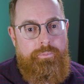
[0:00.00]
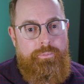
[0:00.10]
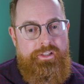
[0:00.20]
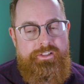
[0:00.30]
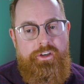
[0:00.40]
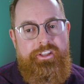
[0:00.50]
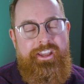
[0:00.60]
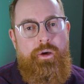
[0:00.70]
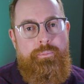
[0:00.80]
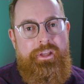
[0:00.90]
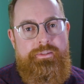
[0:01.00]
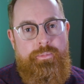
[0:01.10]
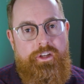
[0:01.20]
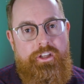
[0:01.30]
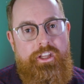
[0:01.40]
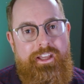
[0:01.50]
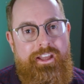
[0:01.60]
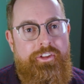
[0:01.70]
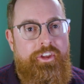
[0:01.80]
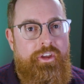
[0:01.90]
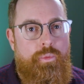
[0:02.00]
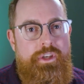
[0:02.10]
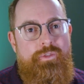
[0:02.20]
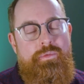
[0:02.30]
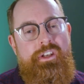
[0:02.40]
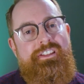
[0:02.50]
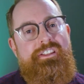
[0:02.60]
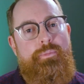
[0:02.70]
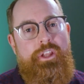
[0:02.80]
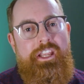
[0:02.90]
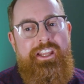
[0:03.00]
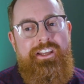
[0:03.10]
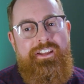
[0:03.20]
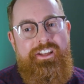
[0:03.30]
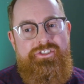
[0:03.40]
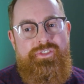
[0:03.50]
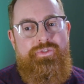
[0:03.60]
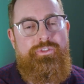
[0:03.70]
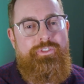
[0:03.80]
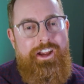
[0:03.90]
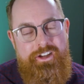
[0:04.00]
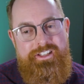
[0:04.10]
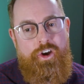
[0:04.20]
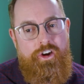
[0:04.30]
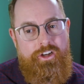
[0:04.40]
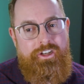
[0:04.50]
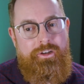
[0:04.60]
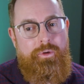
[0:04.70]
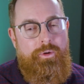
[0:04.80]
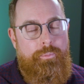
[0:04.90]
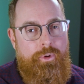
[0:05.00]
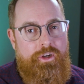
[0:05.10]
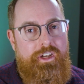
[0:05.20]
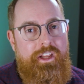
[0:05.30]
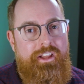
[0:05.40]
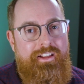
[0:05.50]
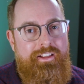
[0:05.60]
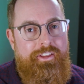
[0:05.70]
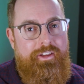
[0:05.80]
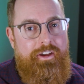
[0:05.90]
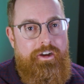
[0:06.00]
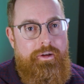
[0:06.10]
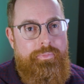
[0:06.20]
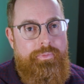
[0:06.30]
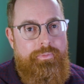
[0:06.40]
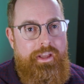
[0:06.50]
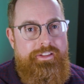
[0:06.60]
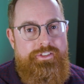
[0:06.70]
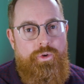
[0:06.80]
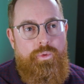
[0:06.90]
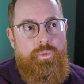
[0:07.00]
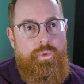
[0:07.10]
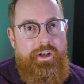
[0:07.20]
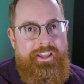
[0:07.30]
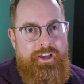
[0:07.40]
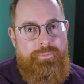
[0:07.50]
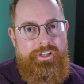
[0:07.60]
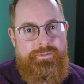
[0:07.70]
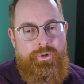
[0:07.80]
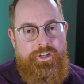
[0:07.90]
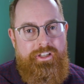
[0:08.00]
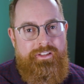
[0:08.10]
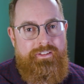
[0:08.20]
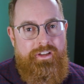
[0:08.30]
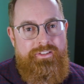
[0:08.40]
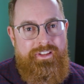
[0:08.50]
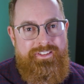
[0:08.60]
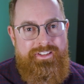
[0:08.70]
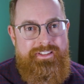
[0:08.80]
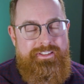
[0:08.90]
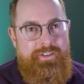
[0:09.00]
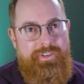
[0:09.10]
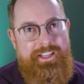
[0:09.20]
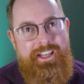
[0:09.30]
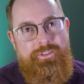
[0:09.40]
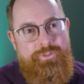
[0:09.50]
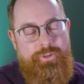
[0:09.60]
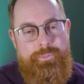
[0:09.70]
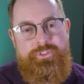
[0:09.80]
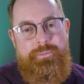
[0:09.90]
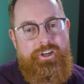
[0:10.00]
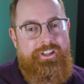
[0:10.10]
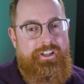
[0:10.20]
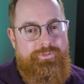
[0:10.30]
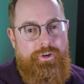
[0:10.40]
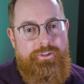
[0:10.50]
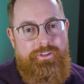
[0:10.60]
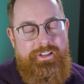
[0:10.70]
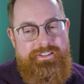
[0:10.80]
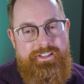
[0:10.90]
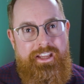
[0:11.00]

but it's called account-based marketing. And what you've been explaining is just very targeted marketing. And so what account-based marketing does is, instead of, it kind of flips the marketing funnel and